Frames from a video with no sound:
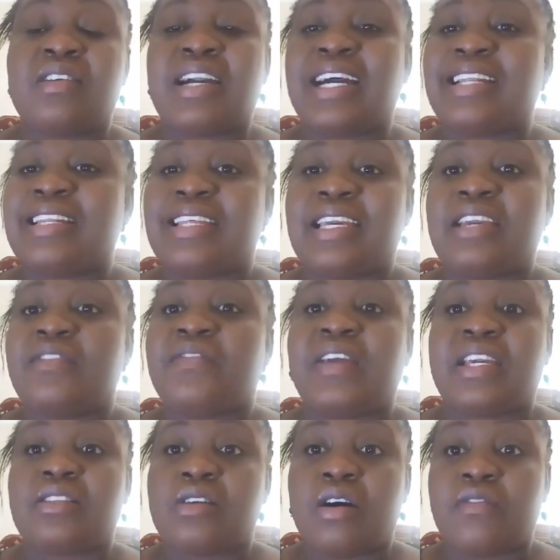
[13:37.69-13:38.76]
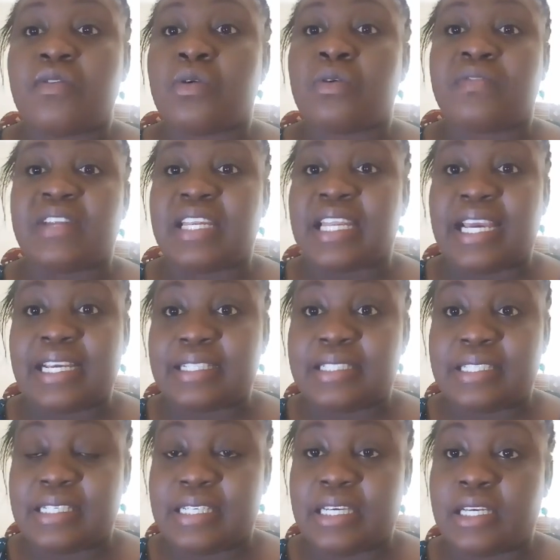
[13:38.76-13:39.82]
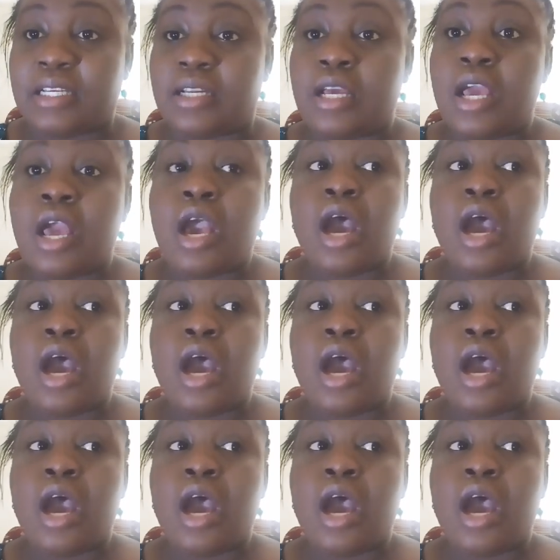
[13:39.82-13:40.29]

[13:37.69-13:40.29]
look at the effect of COVID-19